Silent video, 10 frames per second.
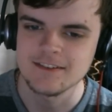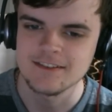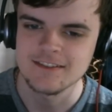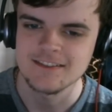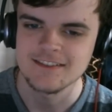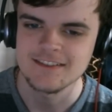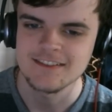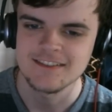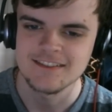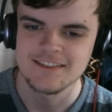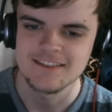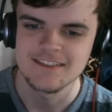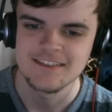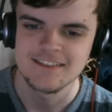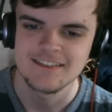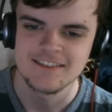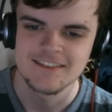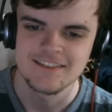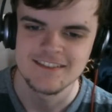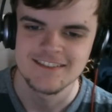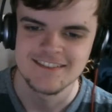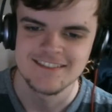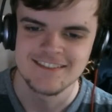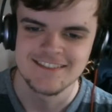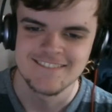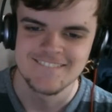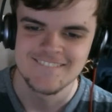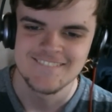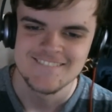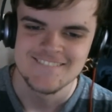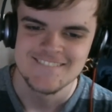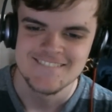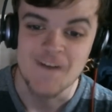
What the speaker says: Nobody speaks.